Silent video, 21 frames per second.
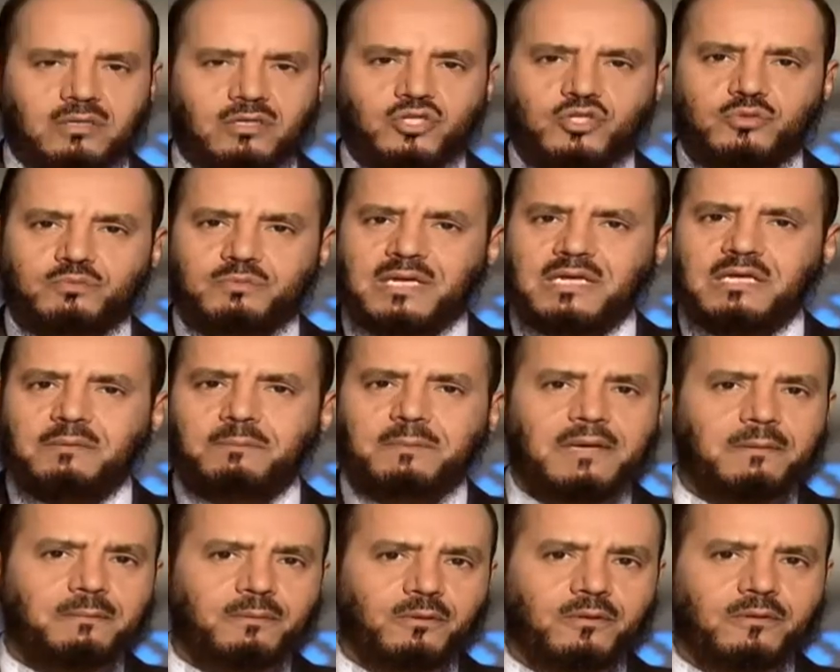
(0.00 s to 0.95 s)
Because many
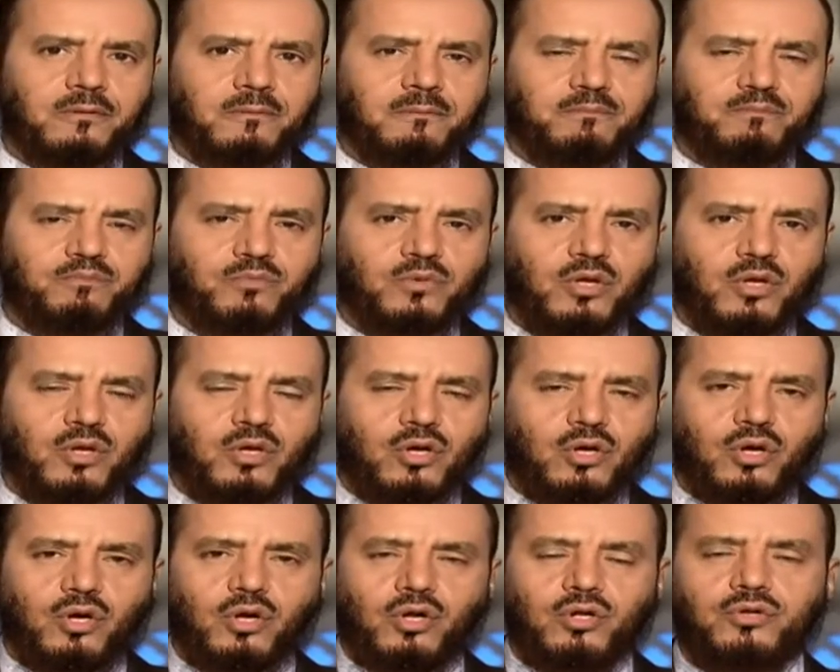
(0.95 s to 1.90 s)
people,
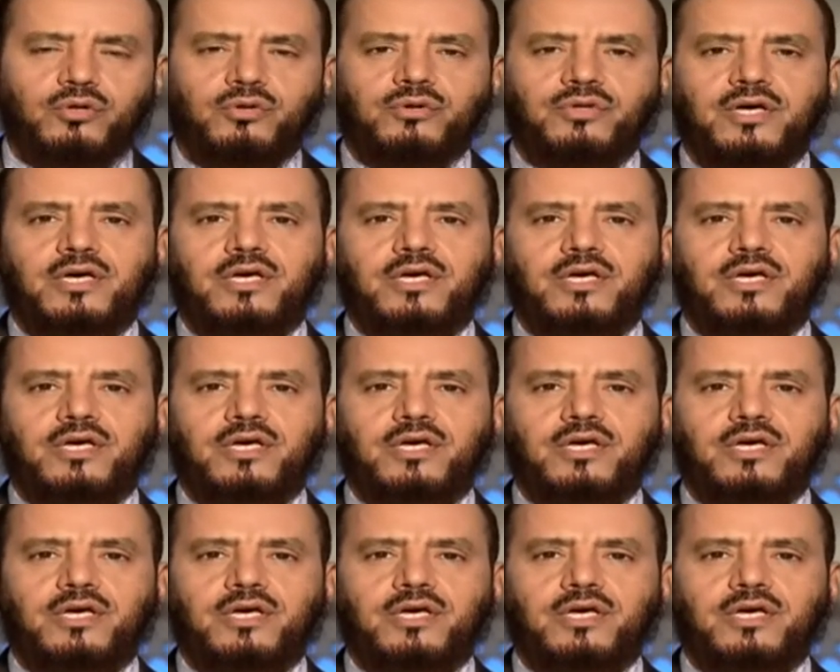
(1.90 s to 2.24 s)
although